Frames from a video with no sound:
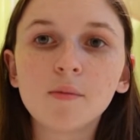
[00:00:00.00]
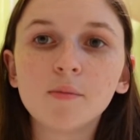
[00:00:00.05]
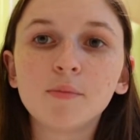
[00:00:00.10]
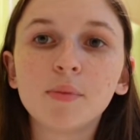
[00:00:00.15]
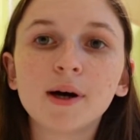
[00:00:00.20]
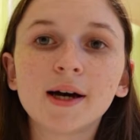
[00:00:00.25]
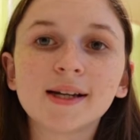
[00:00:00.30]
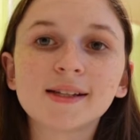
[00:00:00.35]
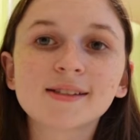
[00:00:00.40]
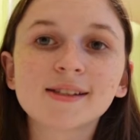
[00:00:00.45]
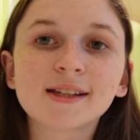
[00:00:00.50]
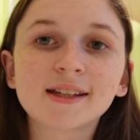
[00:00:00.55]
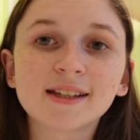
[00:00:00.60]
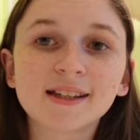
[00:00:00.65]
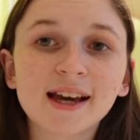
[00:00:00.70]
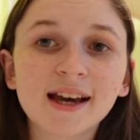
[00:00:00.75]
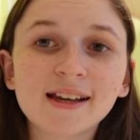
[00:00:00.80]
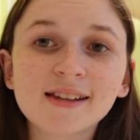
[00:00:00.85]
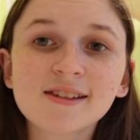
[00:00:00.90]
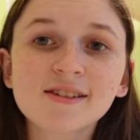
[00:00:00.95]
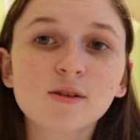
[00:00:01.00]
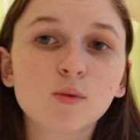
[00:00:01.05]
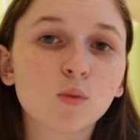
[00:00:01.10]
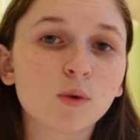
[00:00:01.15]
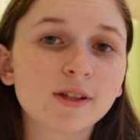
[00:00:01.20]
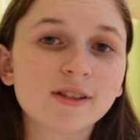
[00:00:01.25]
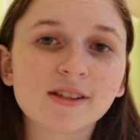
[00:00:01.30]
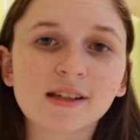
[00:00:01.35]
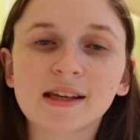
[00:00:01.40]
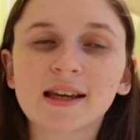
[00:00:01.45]
But yes,
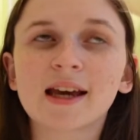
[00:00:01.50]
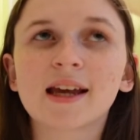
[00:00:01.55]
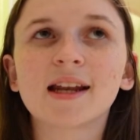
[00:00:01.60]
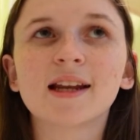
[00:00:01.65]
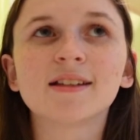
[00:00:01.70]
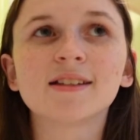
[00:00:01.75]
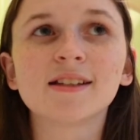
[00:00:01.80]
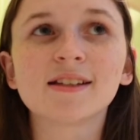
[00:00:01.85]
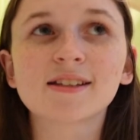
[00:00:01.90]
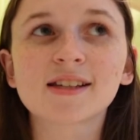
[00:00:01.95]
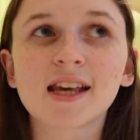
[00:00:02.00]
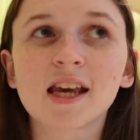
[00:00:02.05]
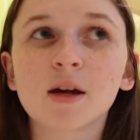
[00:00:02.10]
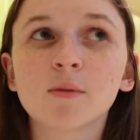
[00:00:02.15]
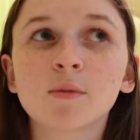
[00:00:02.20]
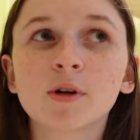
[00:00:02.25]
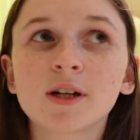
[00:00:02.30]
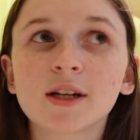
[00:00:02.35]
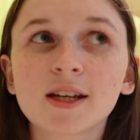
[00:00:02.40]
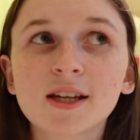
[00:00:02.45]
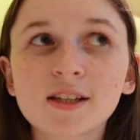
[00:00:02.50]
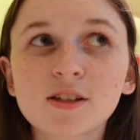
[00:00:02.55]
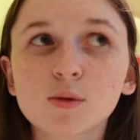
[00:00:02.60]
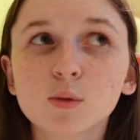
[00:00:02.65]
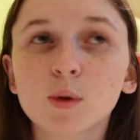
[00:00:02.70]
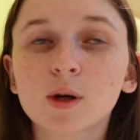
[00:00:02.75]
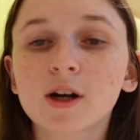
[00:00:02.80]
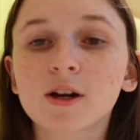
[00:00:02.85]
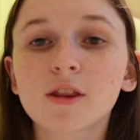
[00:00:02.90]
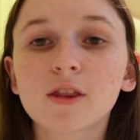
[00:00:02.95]
once again, this camera is
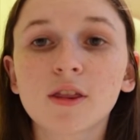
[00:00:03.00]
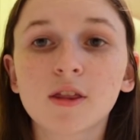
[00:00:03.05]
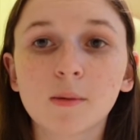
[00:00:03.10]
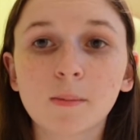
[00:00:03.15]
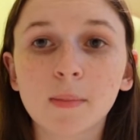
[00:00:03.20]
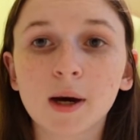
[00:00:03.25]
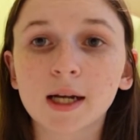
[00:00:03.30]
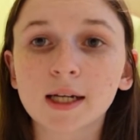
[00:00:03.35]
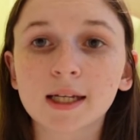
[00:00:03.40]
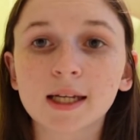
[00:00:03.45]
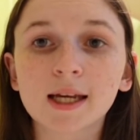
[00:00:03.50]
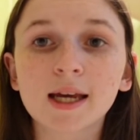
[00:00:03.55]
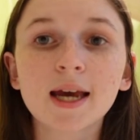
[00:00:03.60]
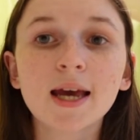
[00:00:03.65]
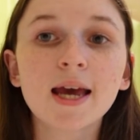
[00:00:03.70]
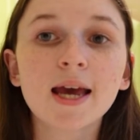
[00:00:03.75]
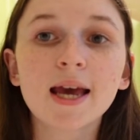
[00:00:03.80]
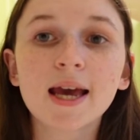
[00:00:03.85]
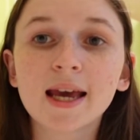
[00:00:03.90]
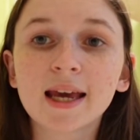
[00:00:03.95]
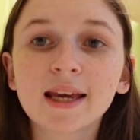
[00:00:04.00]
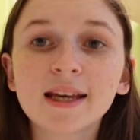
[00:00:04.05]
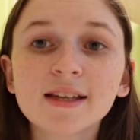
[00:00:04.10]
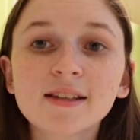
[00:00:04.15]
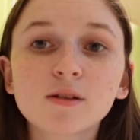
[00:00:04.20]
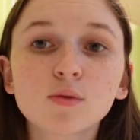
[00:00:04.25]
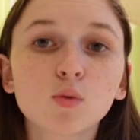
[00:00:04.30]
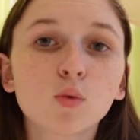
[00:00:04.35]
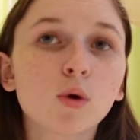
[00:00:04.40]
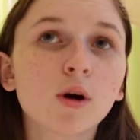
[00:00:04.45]
worth the money,
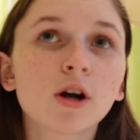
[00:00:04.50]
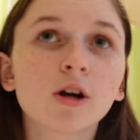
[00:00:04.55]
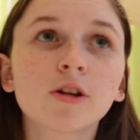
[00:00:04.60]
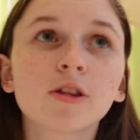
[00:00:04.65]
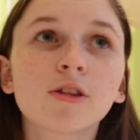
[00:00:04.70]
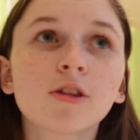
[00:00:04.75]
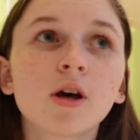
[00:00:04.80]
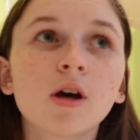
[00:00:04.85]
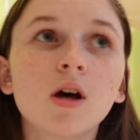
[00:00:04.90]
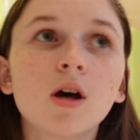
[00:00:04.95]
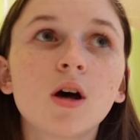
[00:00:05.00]
is worth